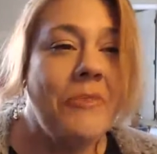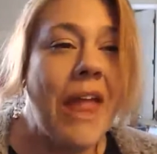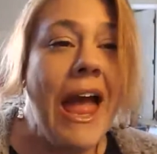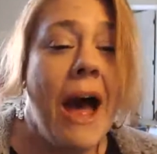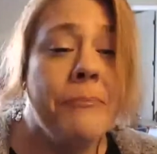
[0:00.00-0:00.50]

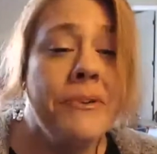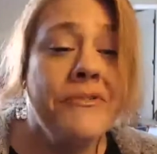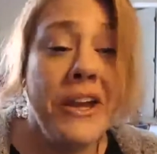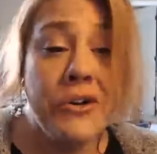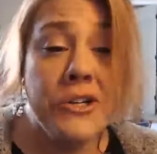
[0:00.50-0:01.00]
Happy
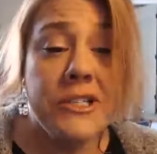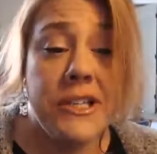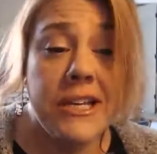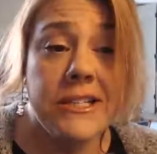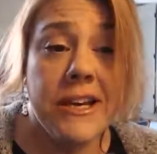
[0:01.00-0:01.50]
Veterans
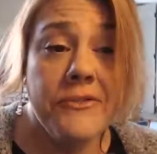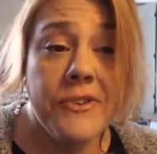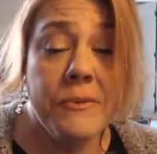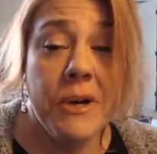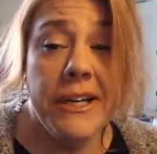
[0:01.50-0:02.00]
Day to
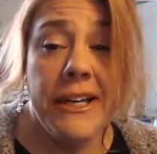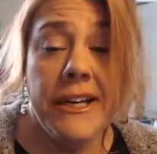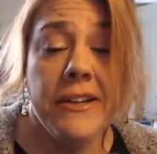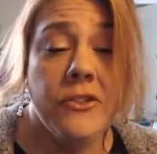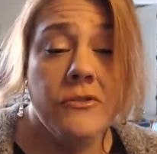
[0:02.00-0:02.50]

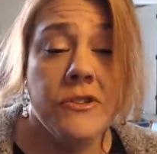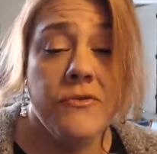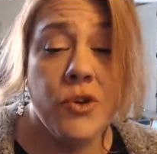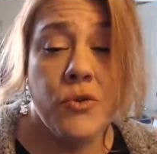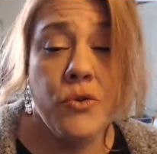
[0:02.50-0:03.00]
everybody. Those
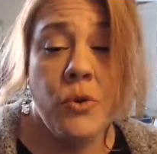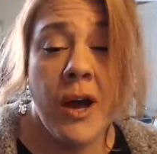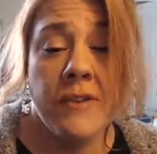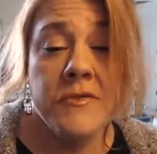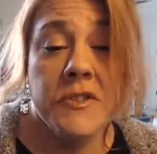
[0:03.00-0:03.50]
of you who
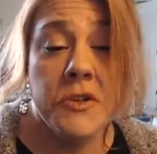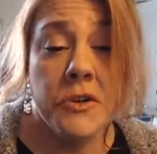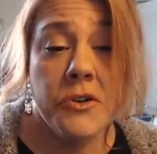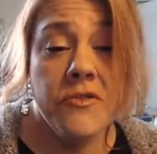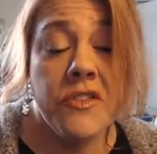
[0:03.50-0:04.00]
have
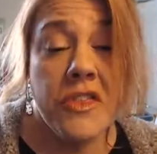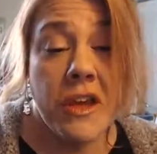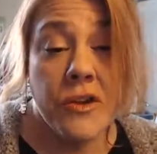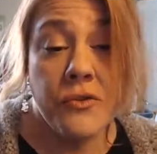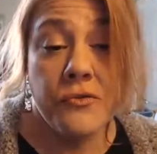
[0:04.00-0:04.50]
served,
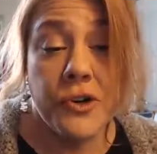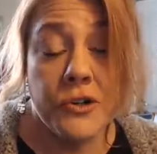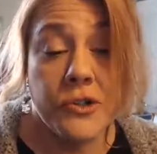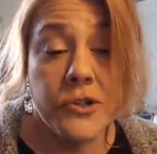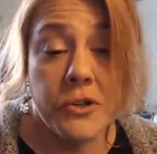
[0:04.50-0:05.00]
thank you for your
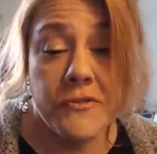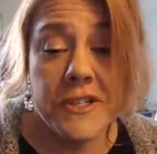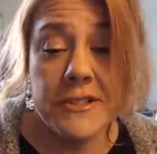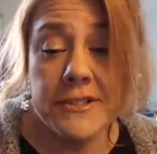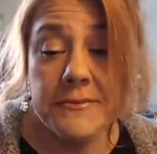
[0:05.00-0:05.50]

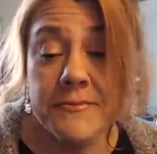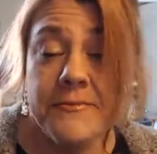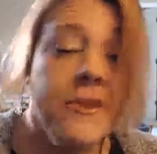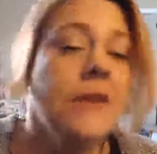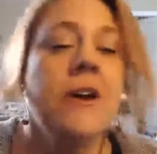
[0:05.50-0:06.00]
service.
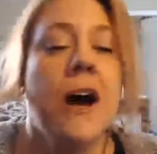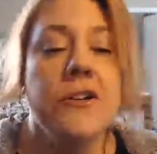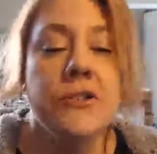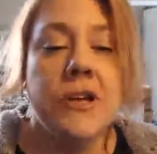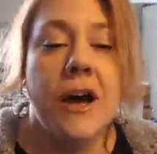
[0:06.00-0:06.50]
I
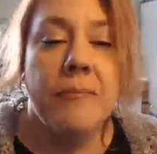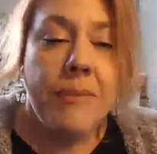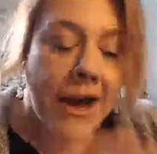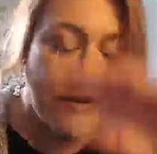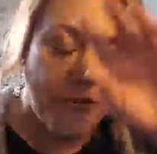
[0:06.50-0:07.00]
just got
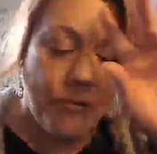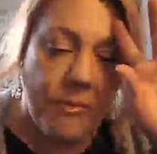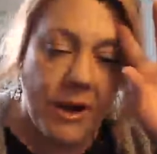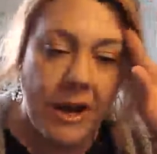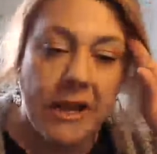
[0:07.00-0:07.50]
back from
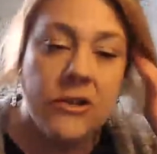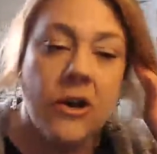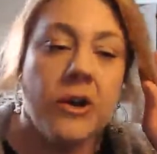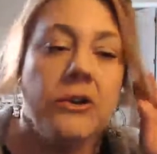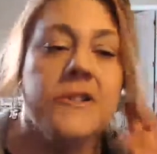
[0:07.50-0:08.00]
my
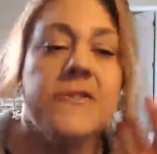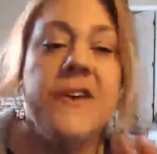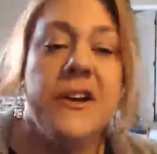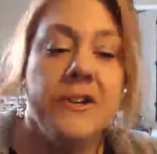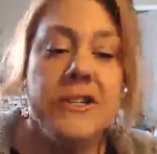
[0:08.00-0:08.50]
daughter's
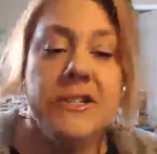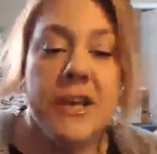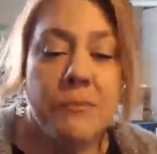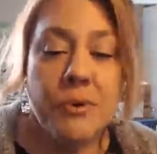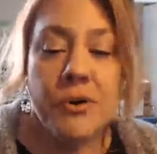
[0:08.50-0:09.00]
Veterans
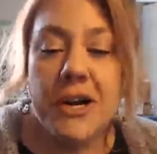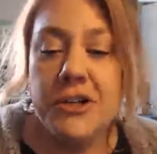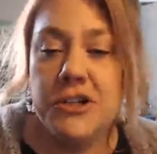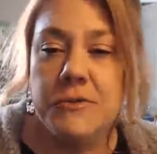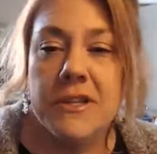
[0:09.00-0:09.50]
Day
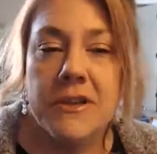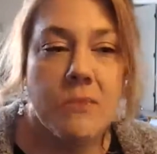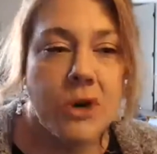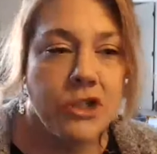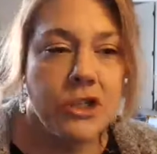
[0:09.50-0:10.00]
parade. She was in
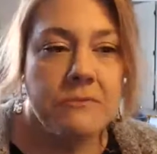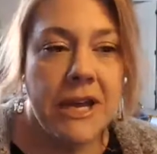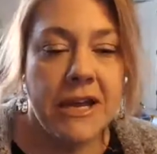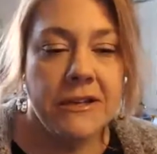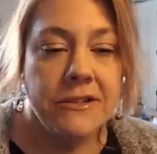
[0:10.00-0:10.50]
the marching
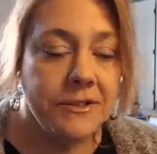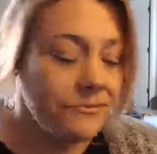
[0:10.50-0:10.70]
band.